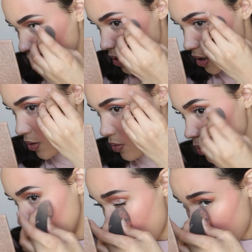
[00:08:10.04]
trying to just
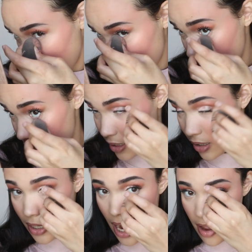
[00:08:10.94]
use whatever
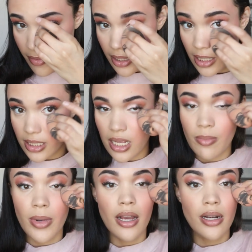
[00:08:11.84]
concealer. I haven't like
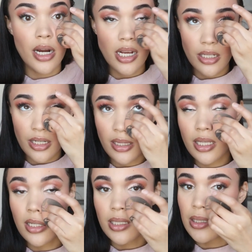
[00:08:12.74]
set my under eyes or
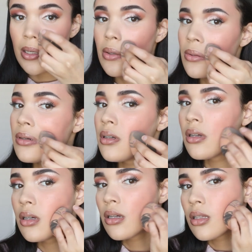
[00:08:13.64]
anything, so
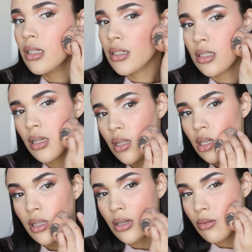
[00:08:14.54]
there's
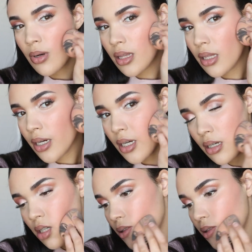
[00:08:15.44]
nothing like right there.